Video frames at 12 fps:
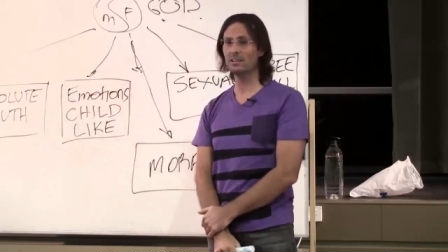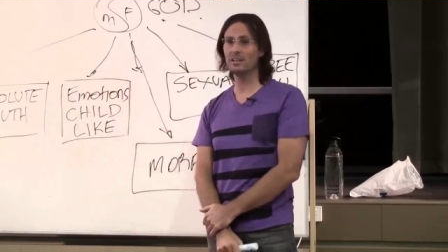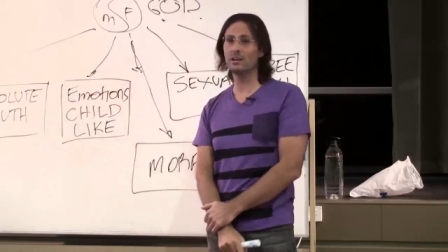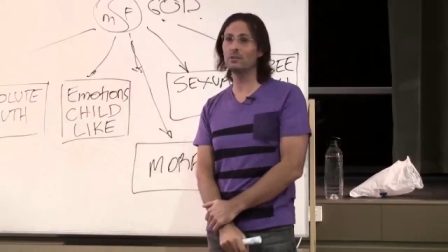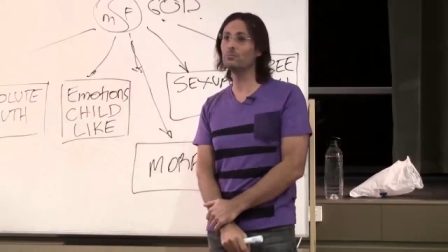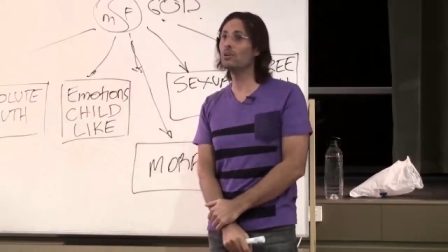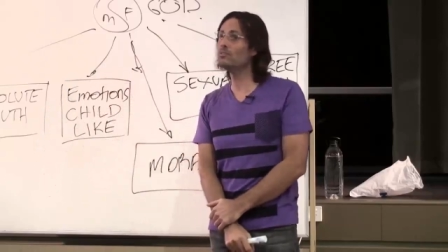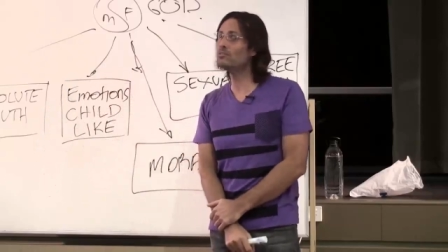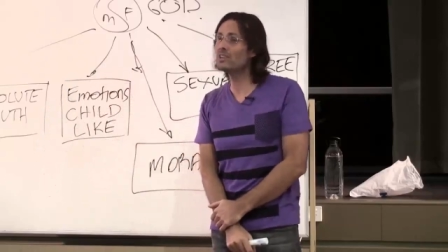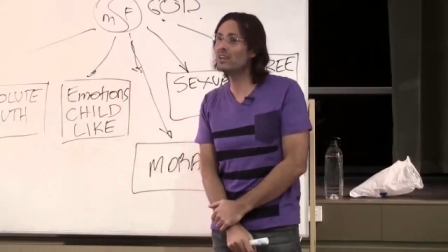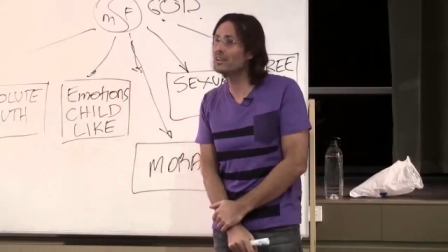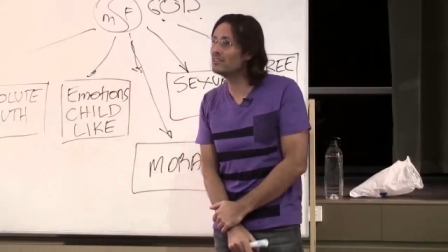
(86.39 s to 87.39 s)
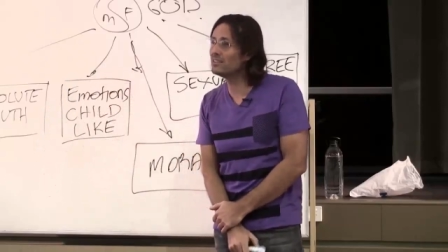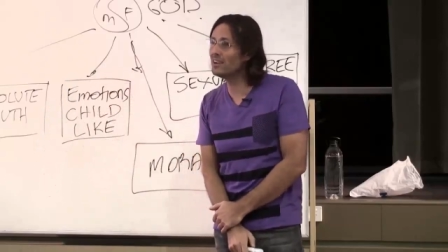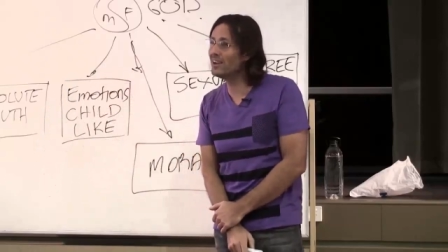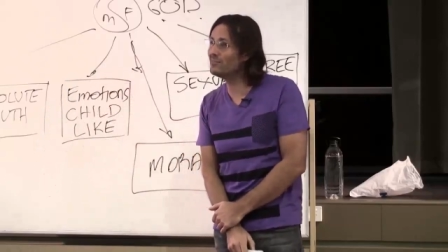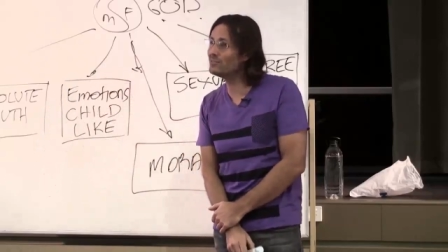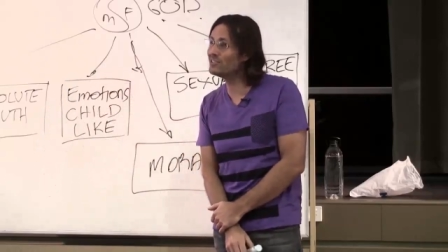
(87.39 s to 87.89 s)
Now, I'm not saying that
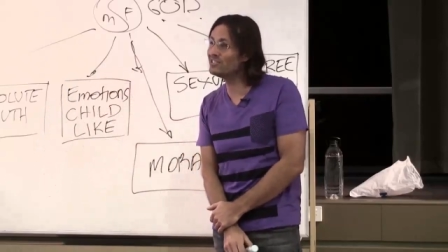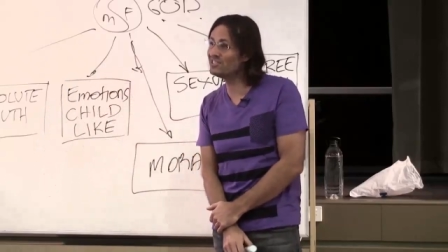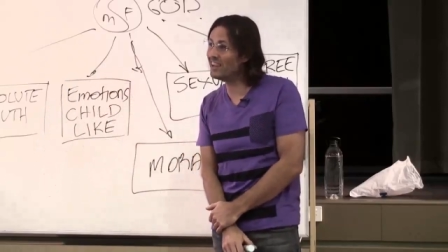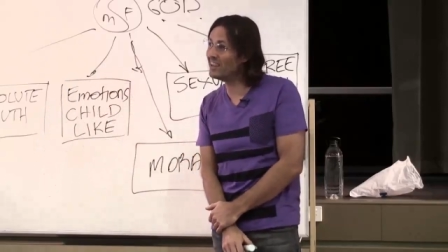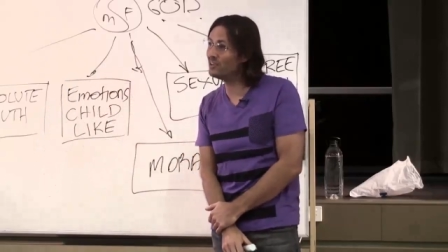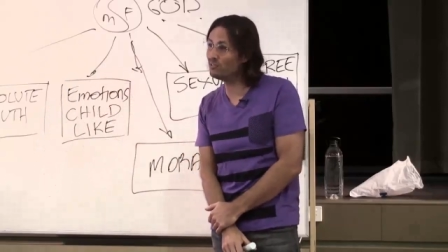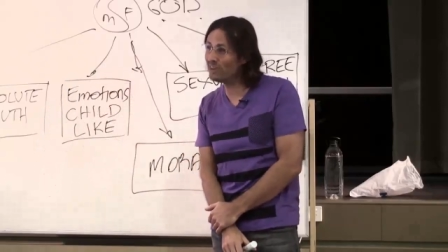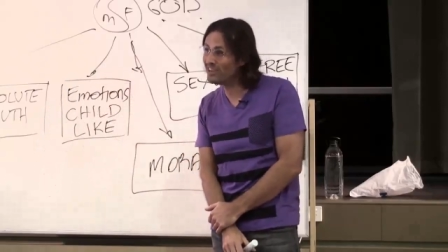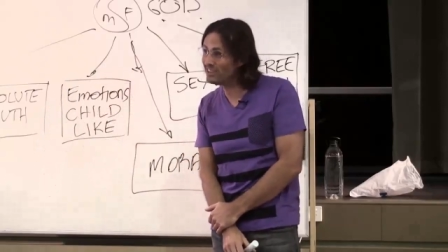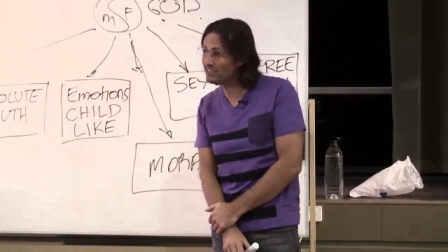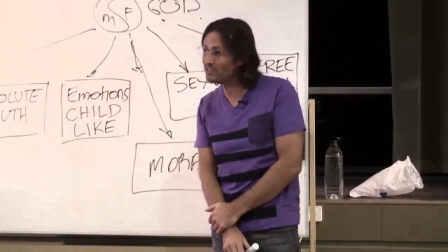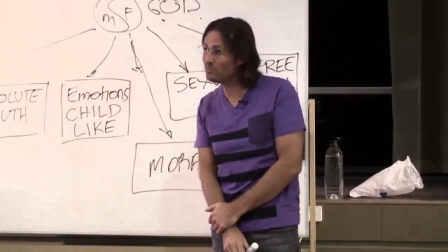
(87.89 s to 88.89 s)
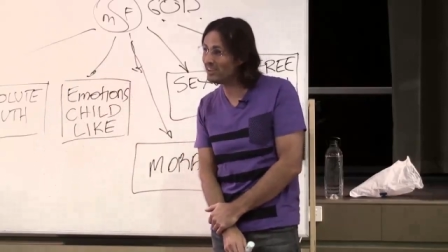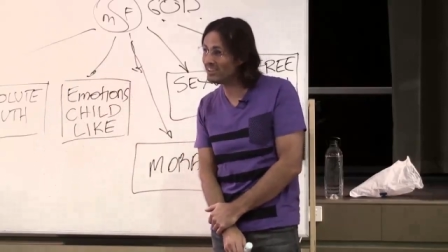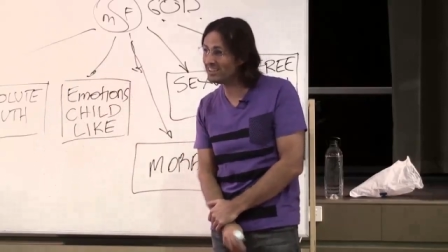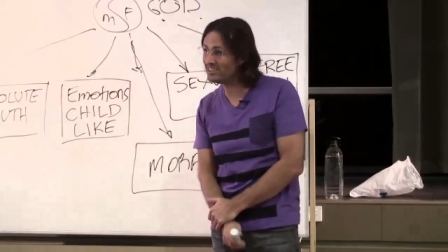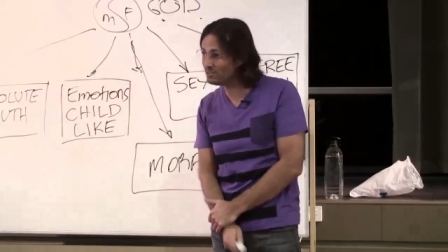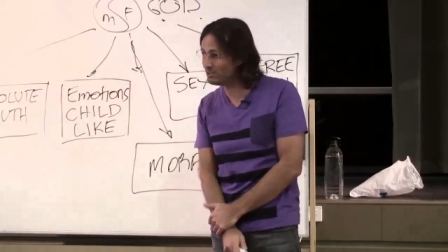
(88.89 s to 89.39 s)
I have to stay around while
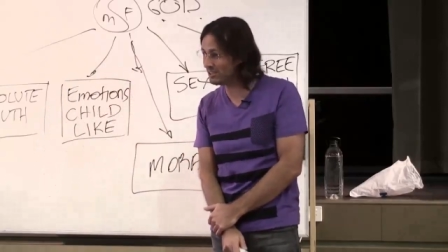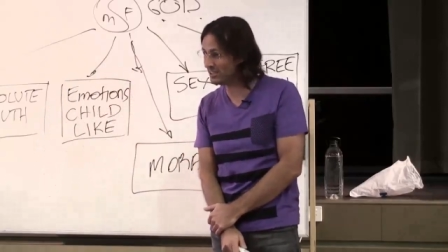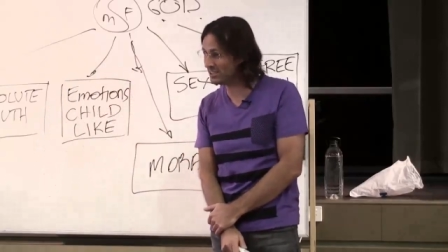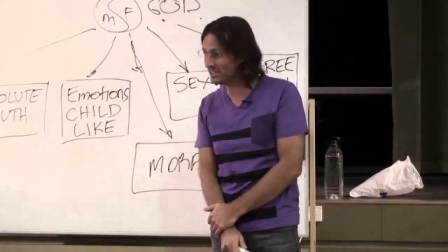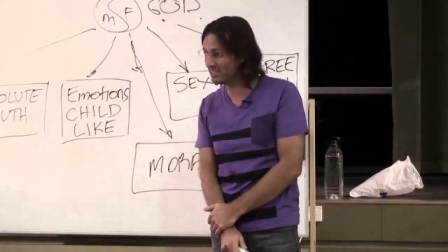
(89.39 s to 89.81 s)
they do it,